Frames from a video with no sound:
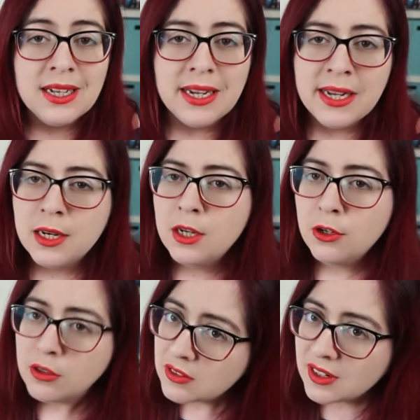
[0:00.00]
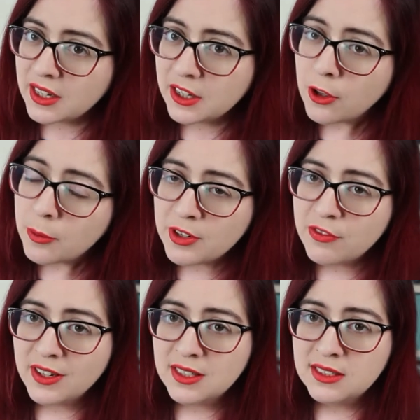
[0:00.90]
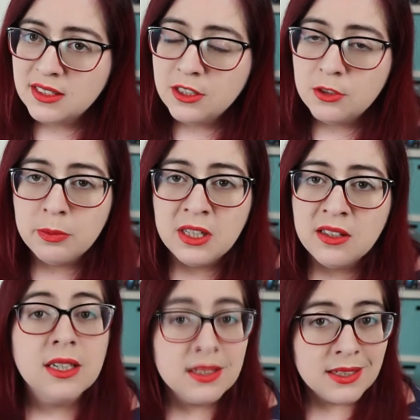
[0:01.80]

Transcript: It looks like urban fantasy to me.